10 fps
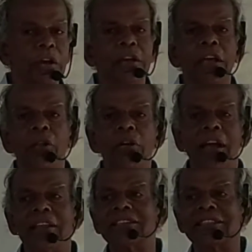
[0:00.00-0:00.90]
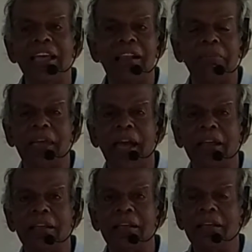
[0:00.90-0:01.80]
He look at his tail
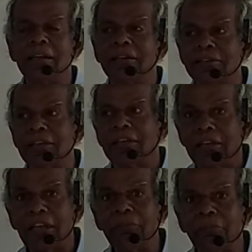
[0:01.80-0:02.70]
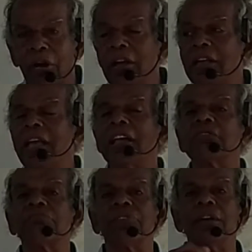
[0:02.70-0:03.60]
behind. He has
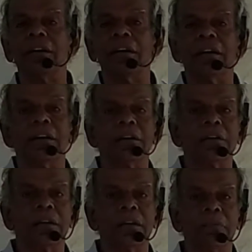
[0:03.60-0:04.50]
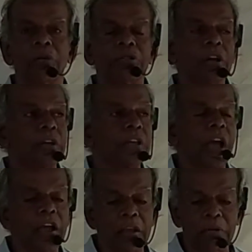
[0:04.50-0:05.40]
fear. Because the
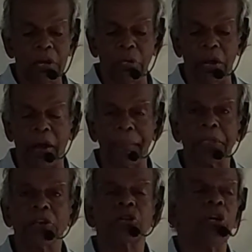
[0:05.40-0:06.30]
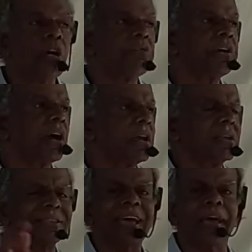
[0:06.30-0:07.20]
enemy will come. So fear
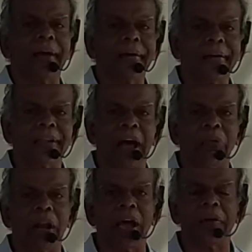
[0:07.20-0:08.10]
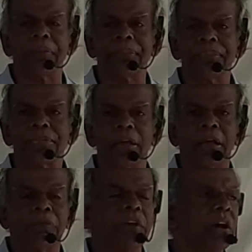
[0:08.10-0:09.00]
is there in our life.
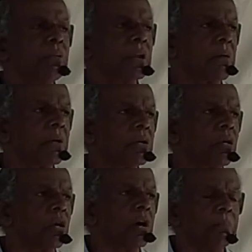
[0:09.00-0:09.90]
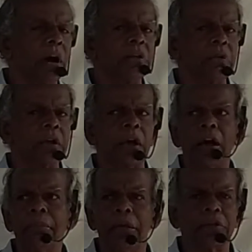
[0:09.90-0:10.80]
Fear will never go. But it will
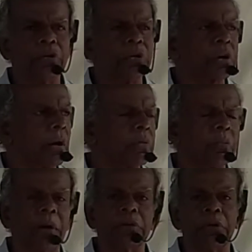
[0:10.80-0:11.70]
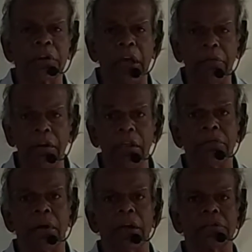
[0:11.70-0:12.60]
come and go, but it will never
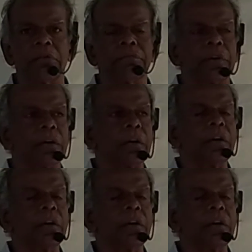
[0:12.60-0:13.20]
leave us the fear.